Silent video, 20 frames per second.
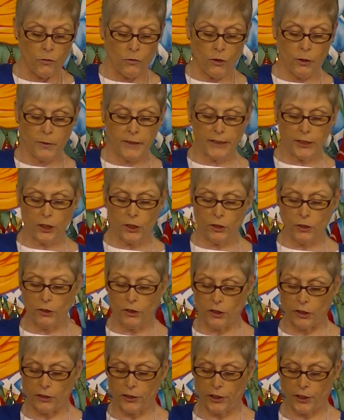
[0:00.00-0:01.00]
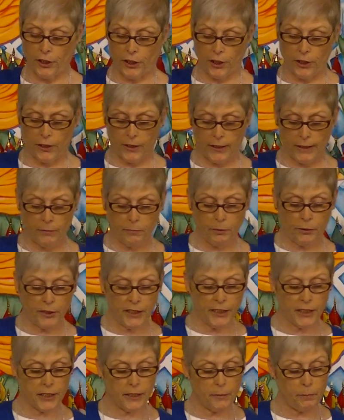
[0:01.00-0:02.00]
Reuben Googled her and
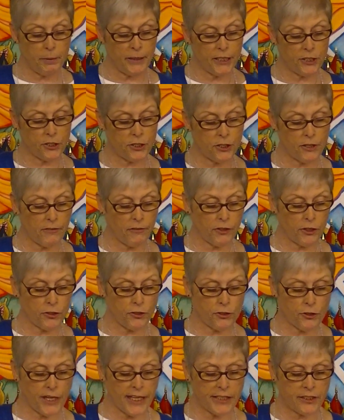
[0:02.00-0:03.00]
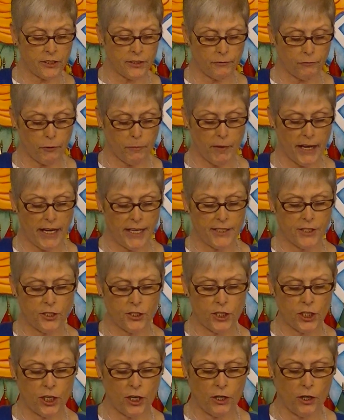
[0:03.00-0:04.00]
printed a picture of her dressed from head
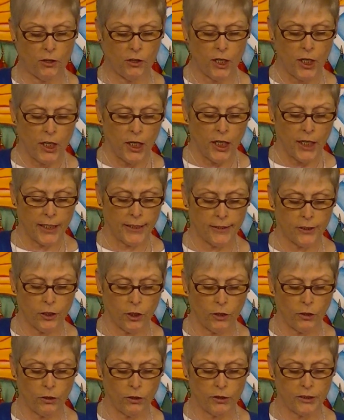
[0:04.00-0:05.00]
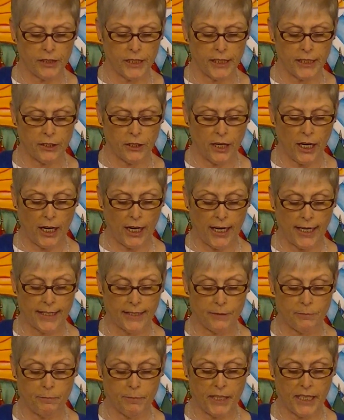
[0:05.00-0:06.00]
to toe in gold deer
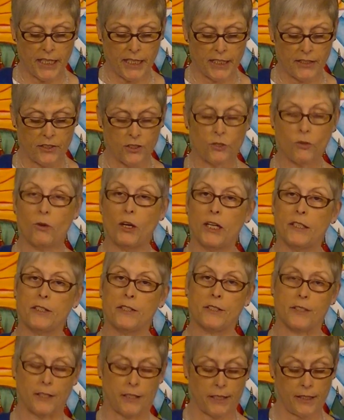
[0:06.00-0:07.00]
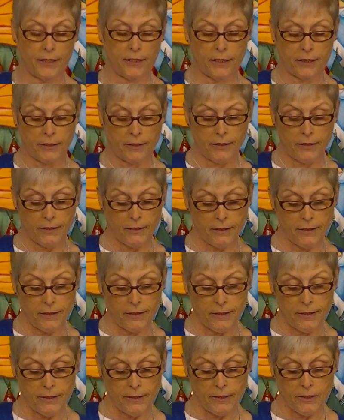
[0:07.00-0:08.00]
hide and beads. Quite a sight.
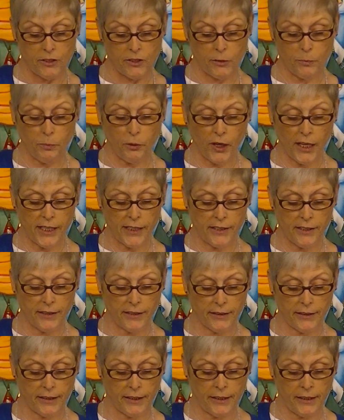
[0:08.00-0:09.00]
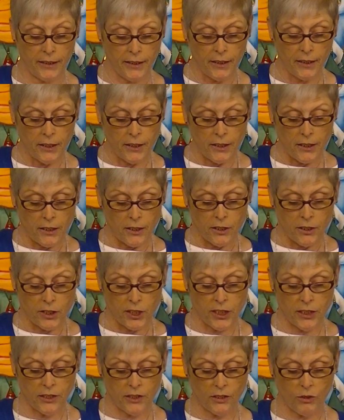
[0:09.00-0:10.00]
Surprisingly,
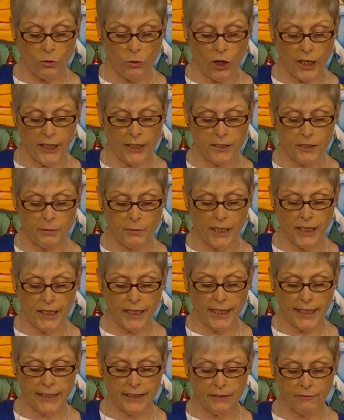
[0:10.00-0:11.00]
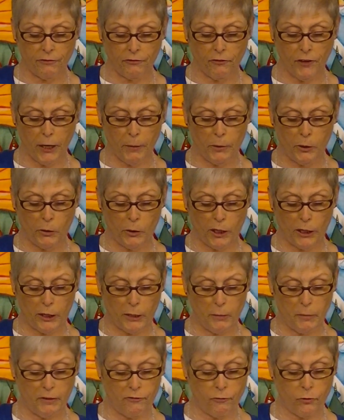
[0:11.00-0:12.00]
she's as white as my legs in
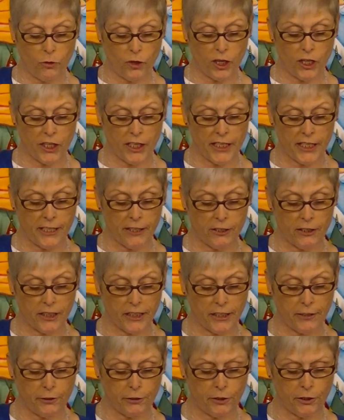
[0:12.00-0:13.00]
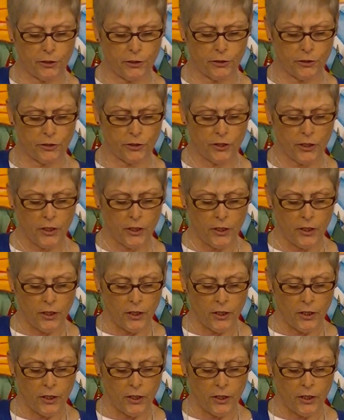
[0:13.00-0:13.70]
February before our yearly cruise.